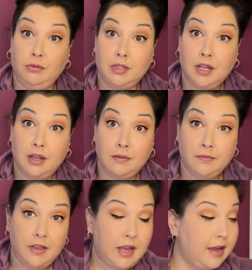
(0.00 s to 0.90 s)
saw them
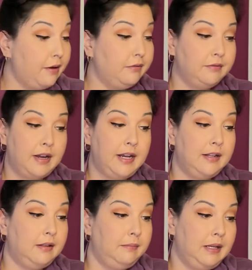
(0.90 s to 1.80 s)
fly out right at
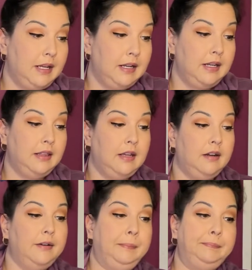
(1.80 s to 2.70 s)
the beginning
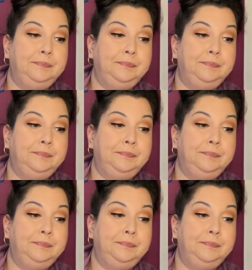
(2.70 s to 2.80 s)
there.